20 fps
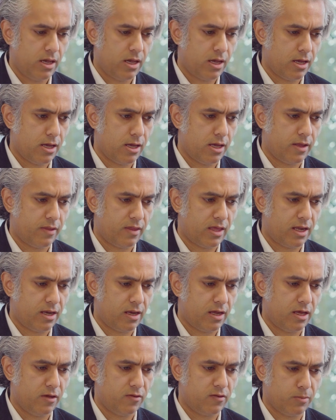
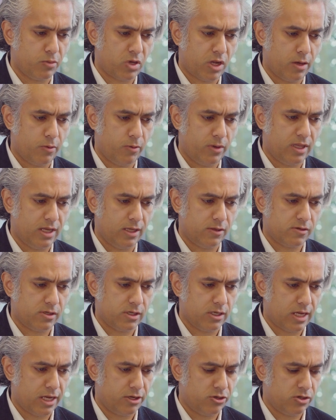that a supply with
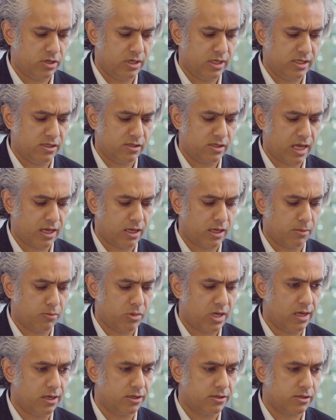installation is taking
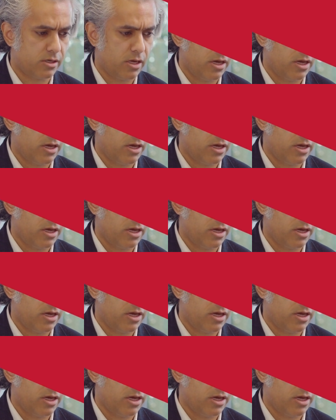place.